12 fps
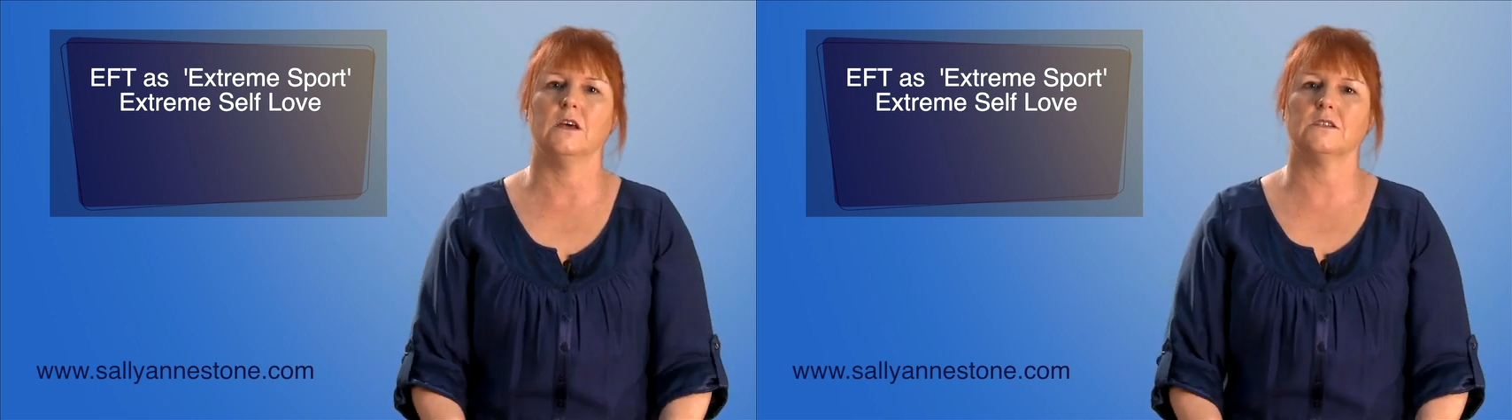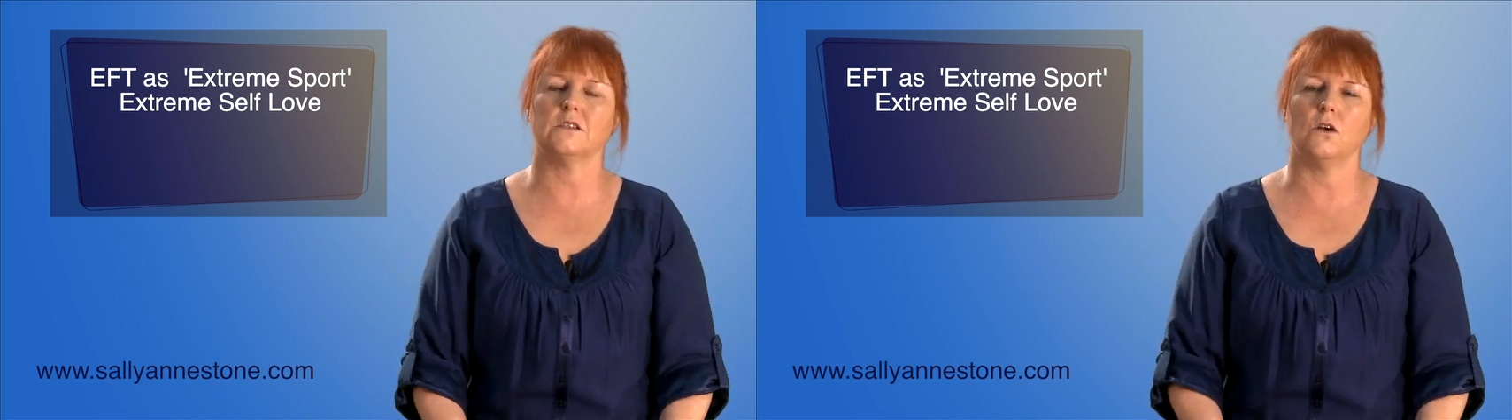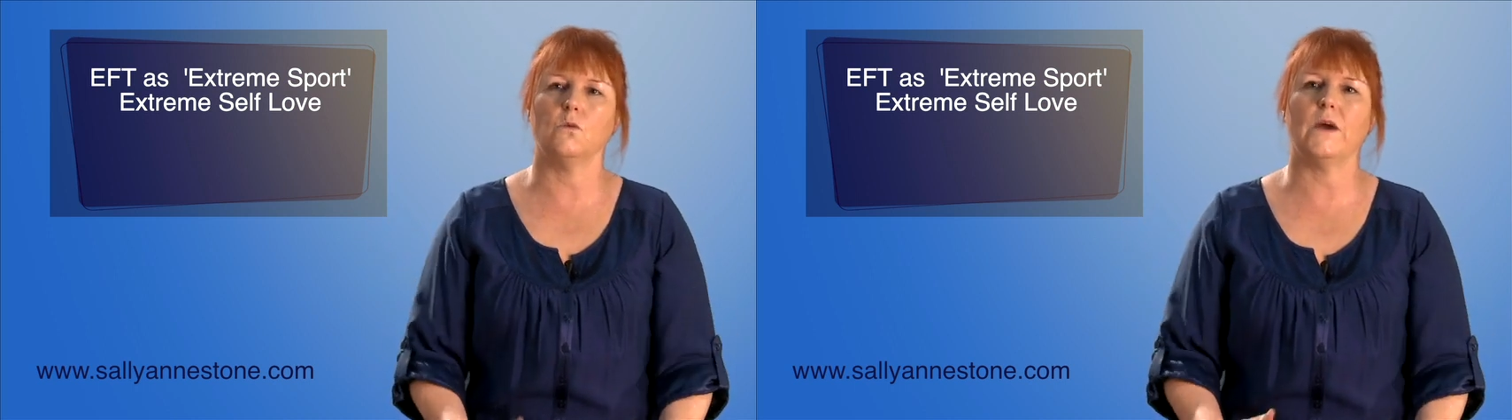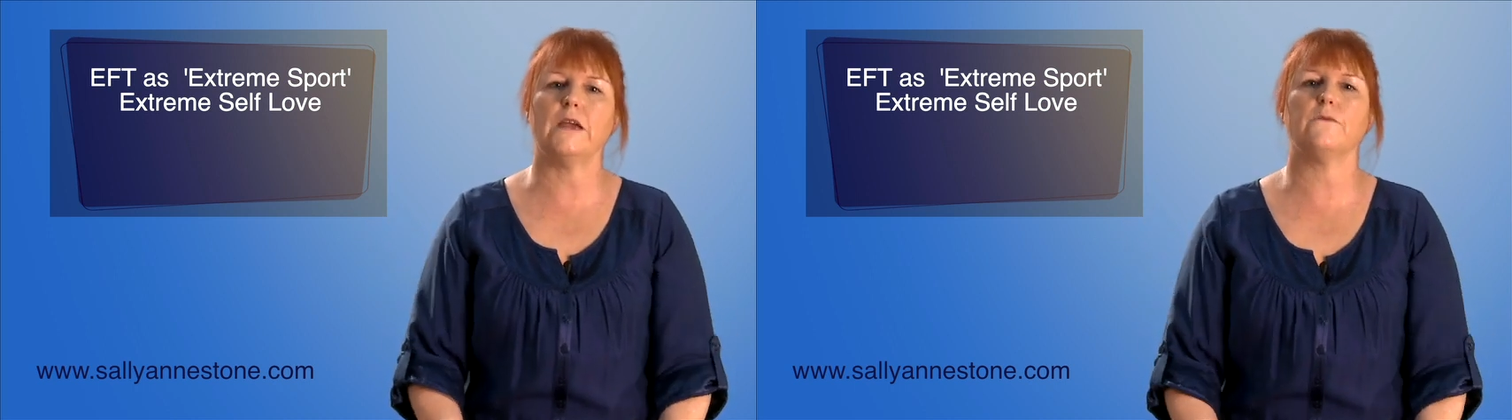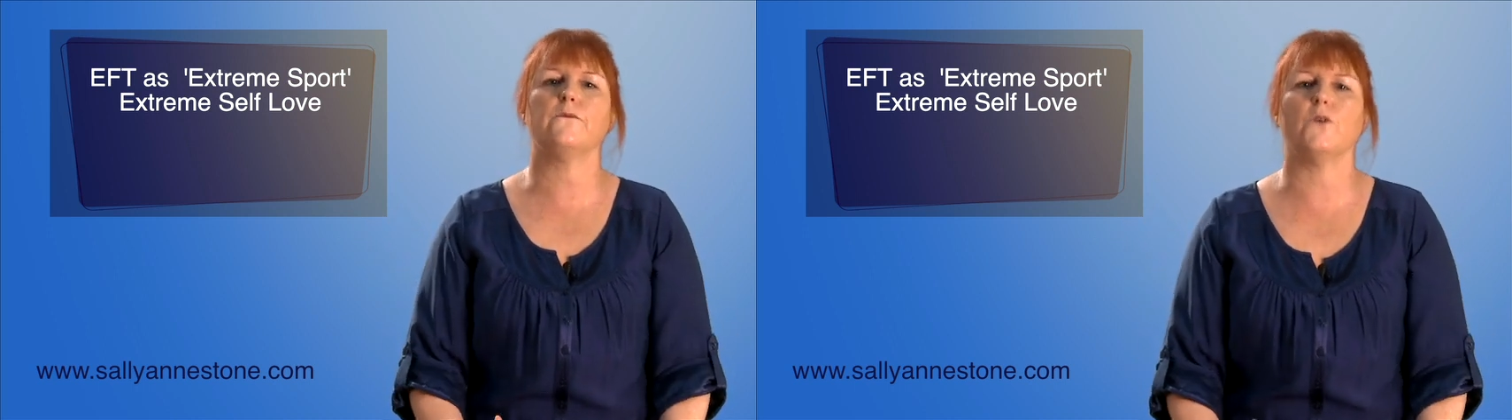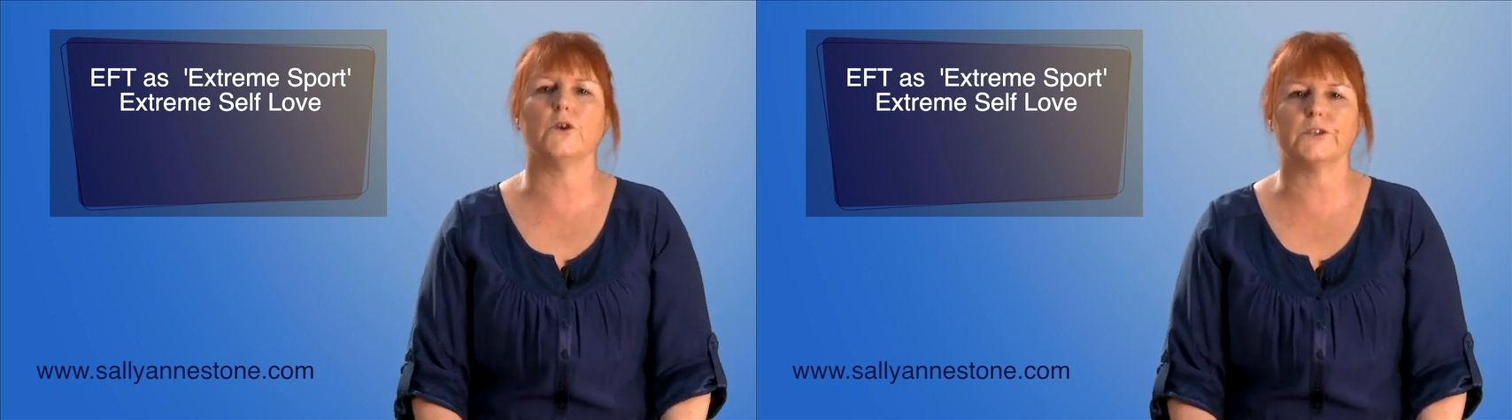So we
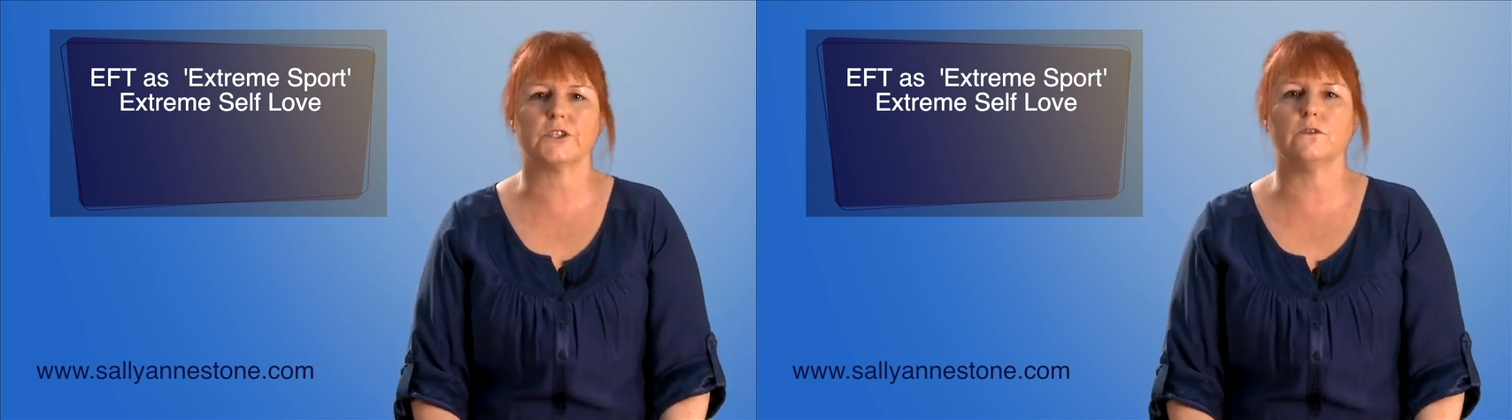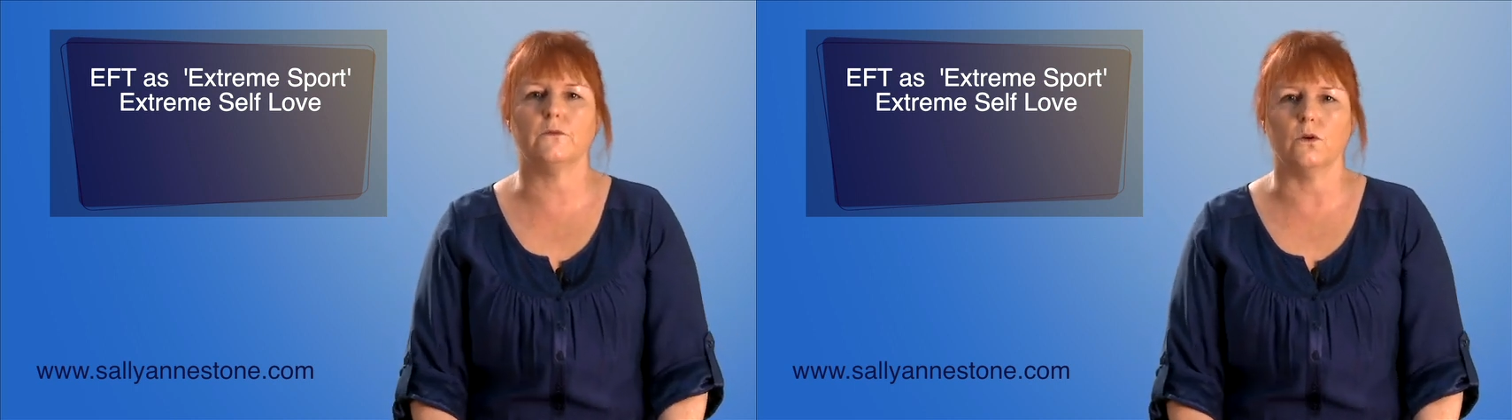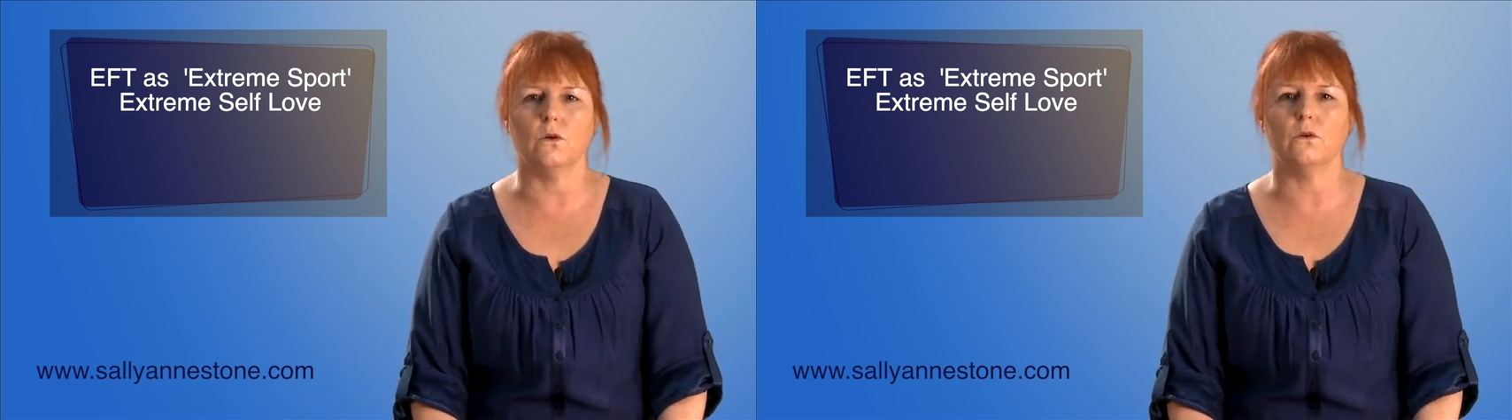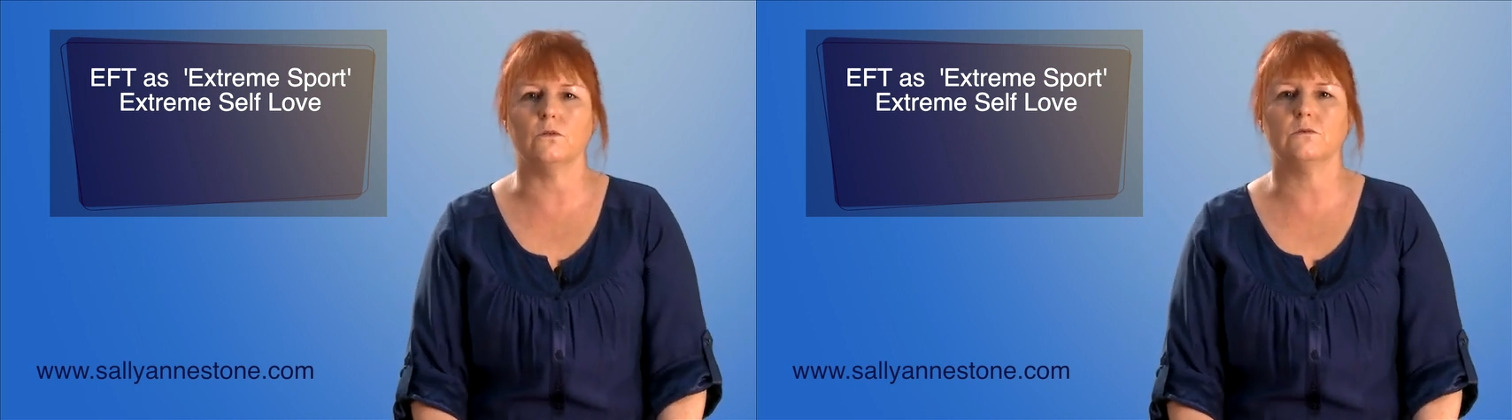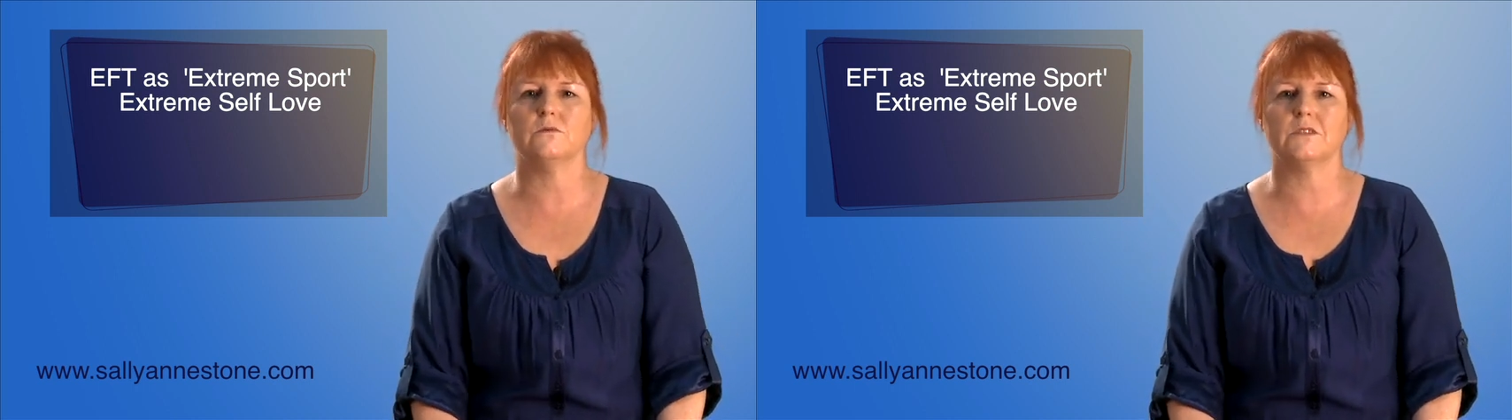first of all